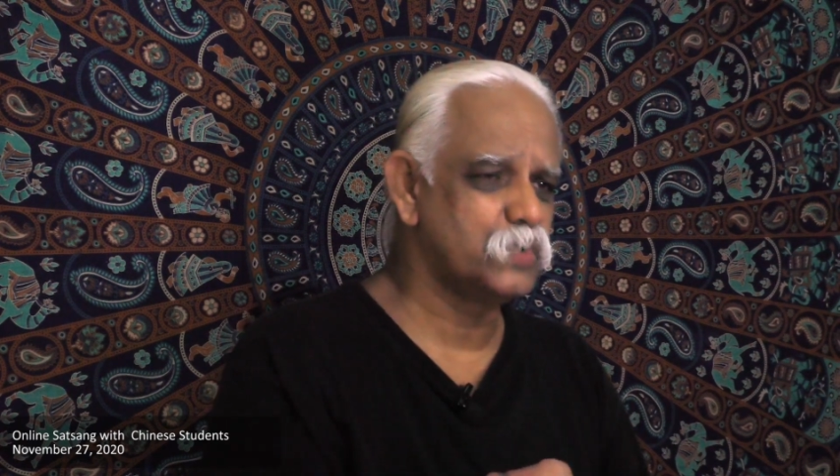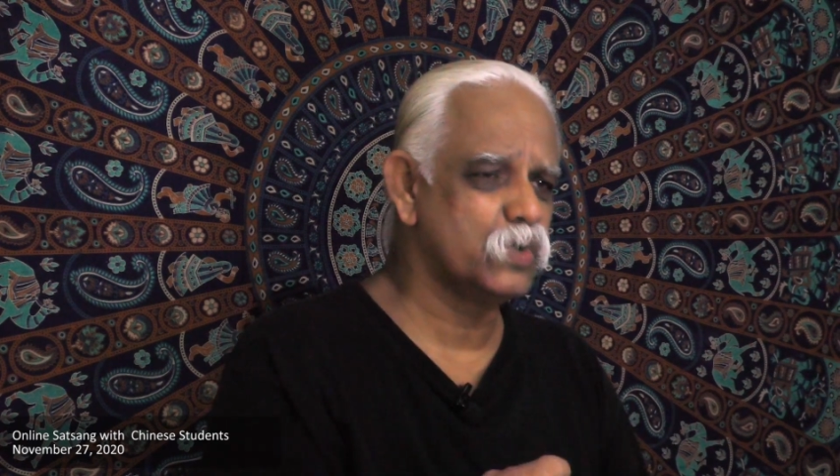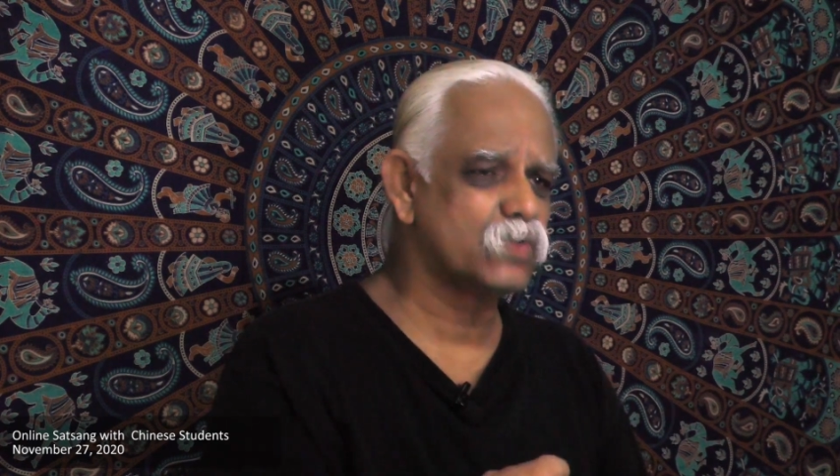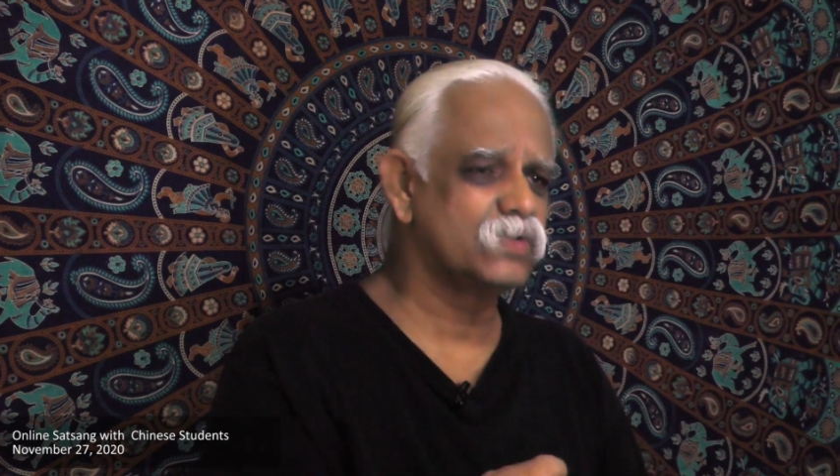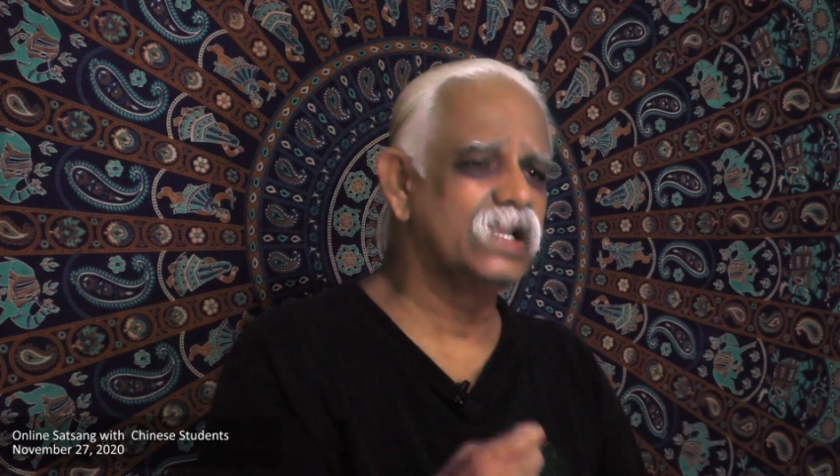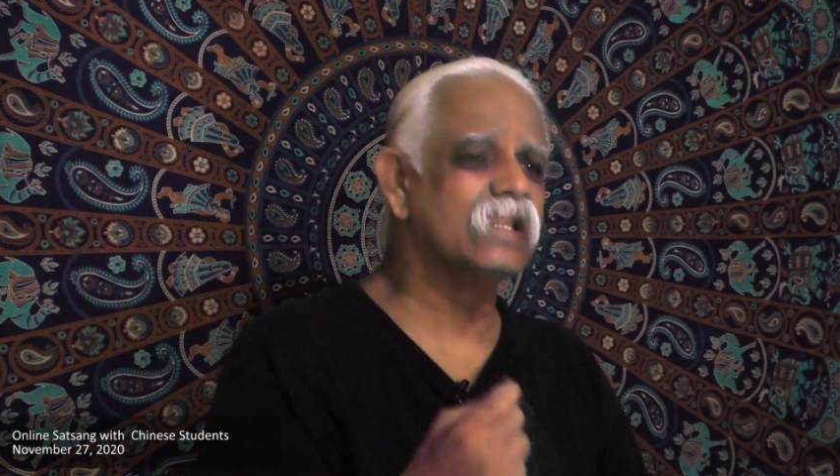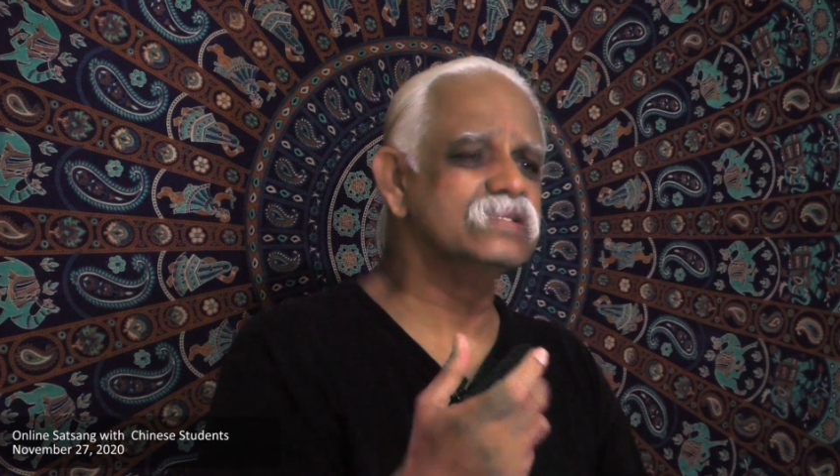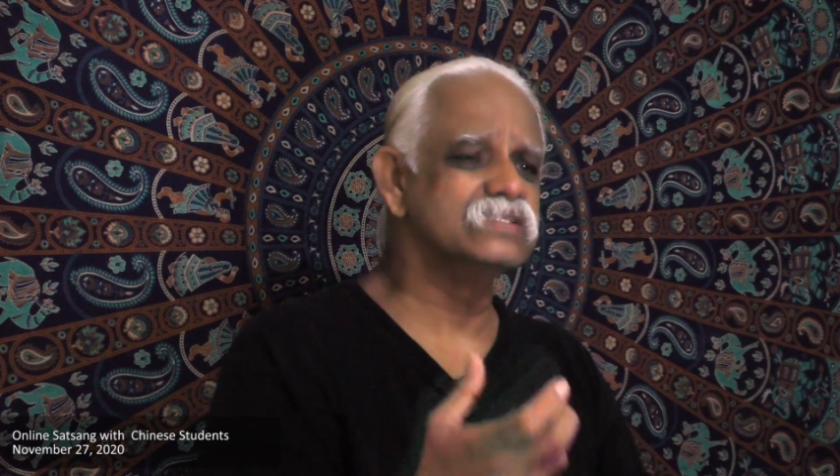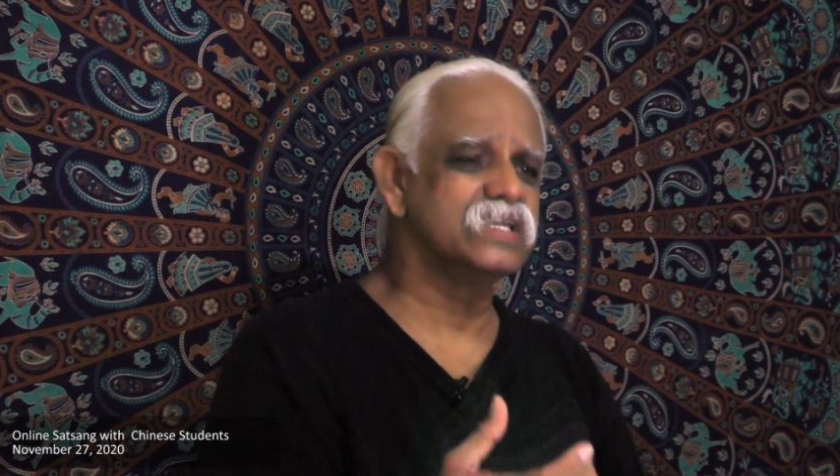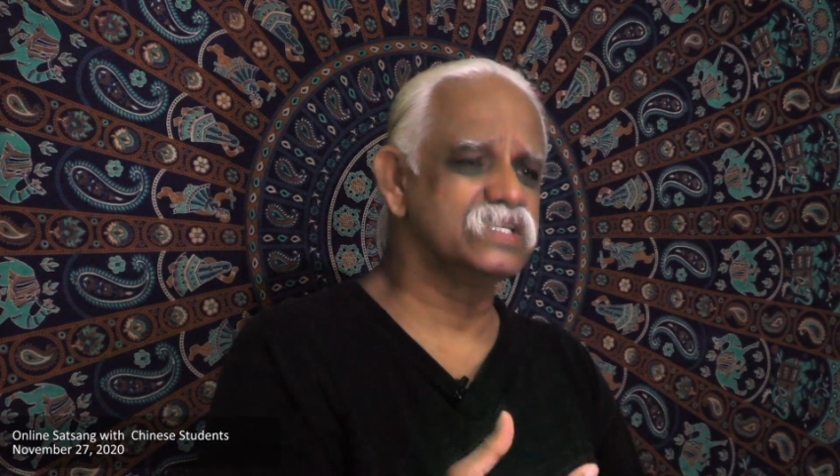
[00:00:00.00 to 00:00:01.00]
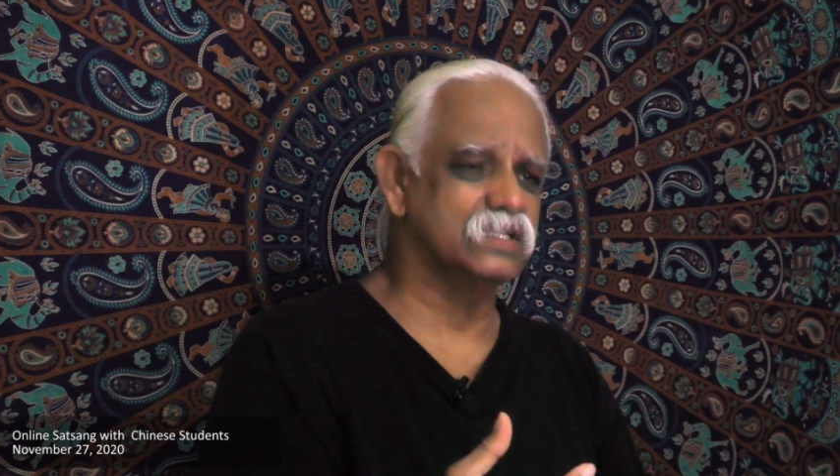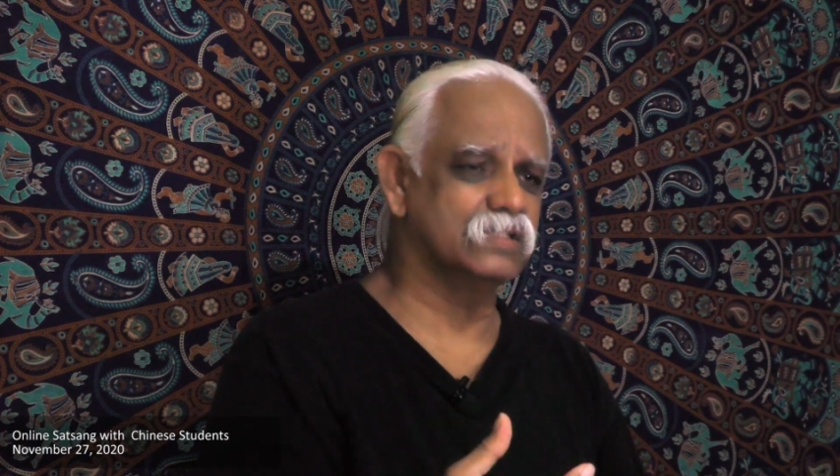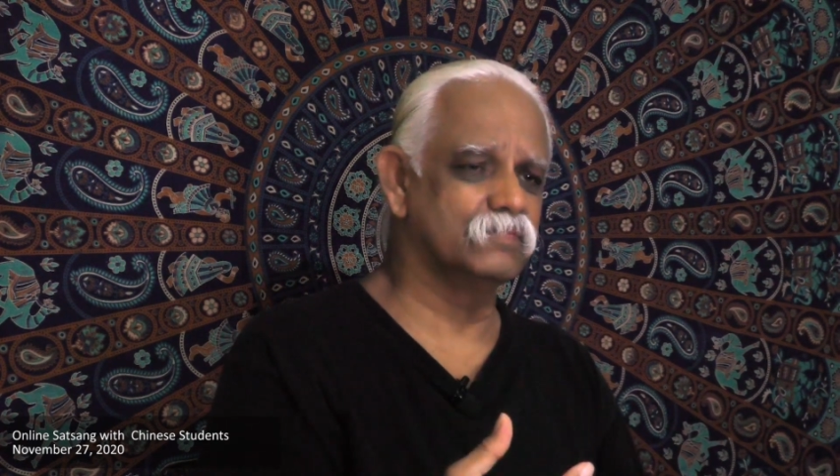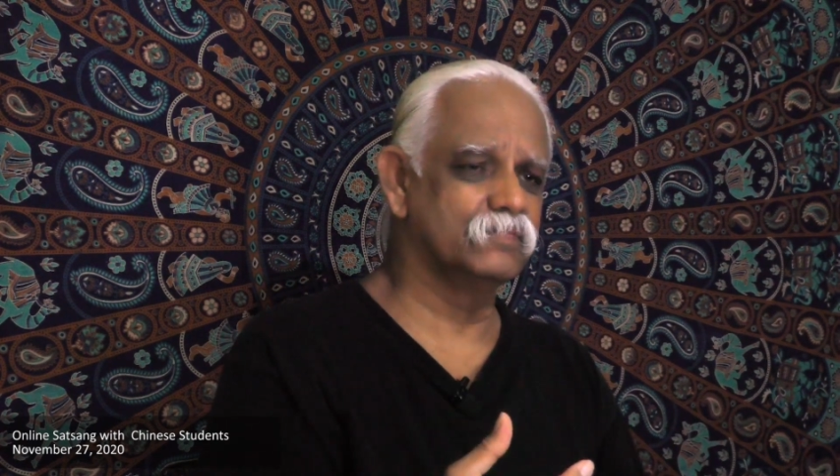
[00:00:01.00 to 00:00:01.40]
pure realization.